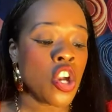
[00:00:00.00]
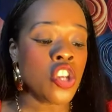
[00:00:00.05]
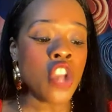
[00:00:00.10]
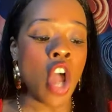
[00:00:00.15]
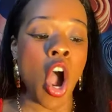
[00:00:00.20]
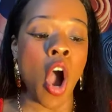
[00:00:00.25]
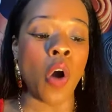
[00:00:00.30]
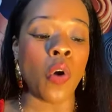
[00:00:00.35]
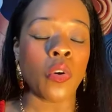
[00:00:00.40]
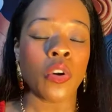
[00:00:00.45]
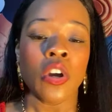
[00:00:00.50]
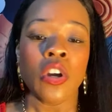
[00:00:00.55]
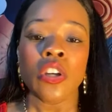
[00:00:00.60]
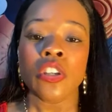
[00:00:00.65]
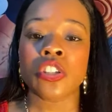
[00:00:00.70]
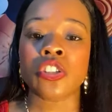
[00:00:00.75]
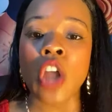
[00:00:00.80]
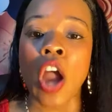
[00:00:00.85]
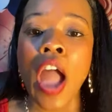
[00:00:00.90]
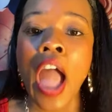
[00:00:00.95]
You know,
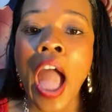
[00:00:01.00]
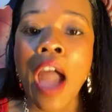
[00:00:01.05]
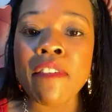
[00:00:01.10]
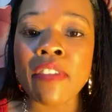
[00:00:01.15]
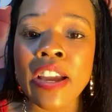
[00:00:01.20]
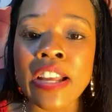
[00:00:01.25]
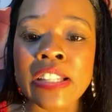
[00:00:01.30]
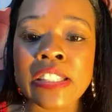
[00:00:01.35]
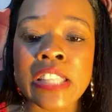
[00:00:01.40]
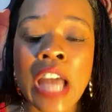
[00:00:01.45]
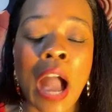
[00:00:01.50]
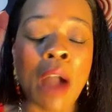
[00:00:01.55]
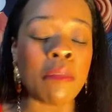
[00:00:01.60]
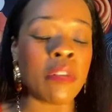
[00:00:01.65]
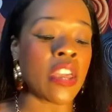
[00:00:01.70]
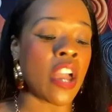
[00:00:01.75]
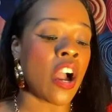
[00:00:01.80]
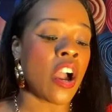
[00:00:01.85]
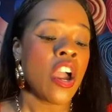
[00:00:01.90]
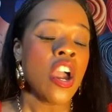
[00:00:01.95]
you start having
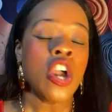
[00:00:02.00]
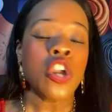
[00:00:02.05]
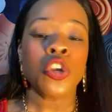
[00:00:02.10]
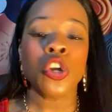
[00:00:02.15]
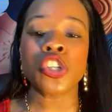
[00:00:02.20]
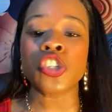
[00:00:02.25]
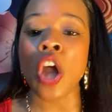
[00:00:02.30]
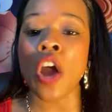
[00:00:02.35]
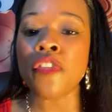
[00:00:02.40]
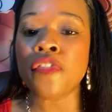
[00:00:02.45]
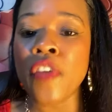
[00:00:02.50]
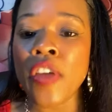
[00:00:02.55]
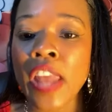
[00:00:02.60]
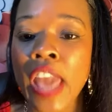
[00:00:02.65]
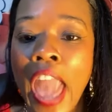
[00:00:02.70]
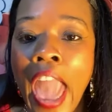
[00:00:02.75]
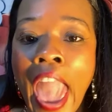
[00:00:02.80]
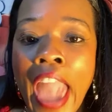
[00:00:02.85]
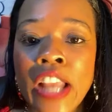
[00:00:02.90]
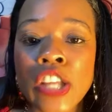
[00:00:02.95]
insomnia. You start
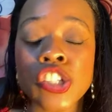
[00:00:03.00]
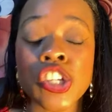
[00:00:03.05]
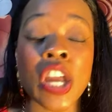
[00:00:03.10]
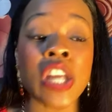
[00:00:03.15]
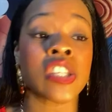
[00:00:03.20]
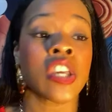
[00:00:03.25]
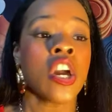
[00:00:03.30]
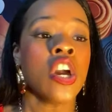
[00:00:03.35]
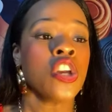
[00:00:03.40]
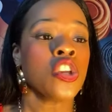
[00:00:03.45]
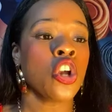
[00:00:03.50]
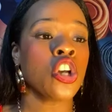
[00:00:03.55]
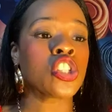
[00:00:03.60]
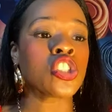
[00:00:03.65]
feeling anxious.